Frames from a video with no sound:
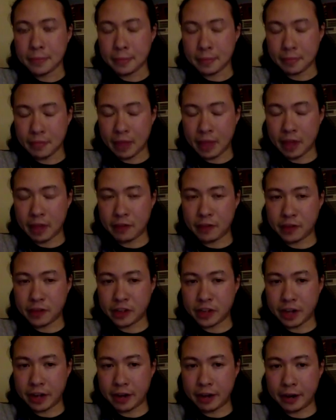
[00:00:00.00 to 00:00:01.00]
Thank you for
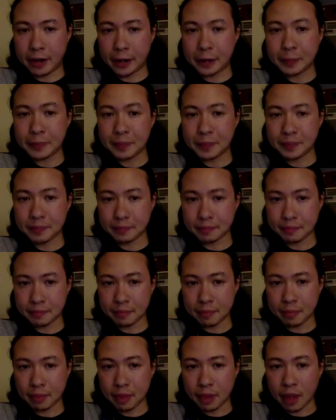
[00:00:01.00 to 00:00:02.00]
sharing.
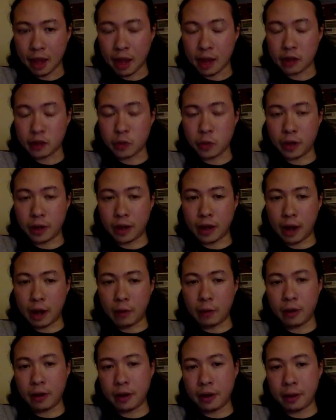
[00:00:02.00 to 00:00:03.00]
I
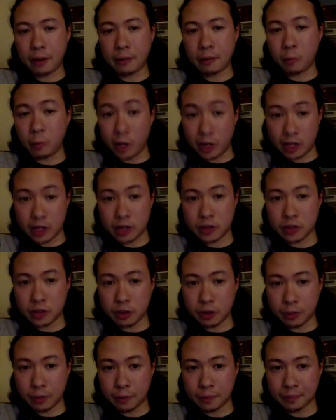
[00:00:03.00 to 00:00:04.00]
want to witness
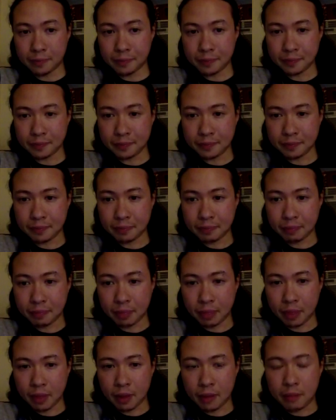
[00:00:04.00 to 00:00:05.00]
you,
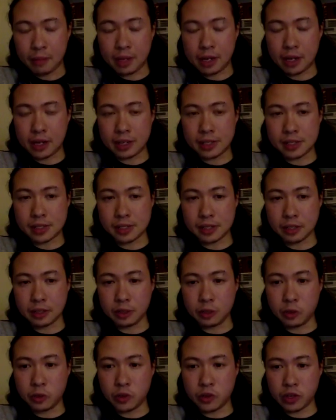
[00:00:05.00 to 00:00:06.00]
because
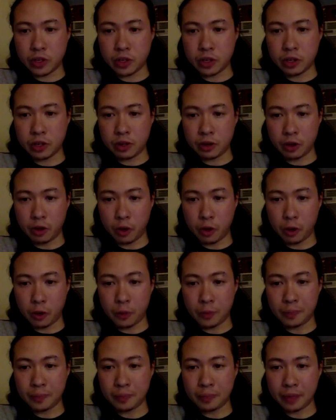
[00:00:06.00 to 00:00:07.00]
losing your
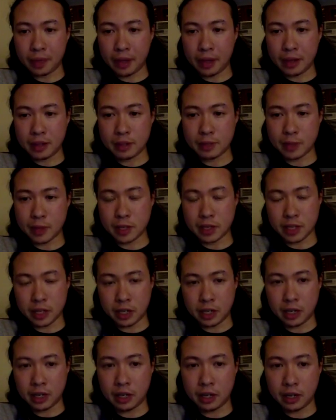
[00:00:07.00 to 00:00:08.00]
home, and
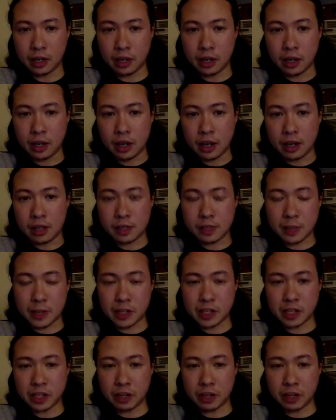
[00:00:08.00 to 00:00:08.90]
especially a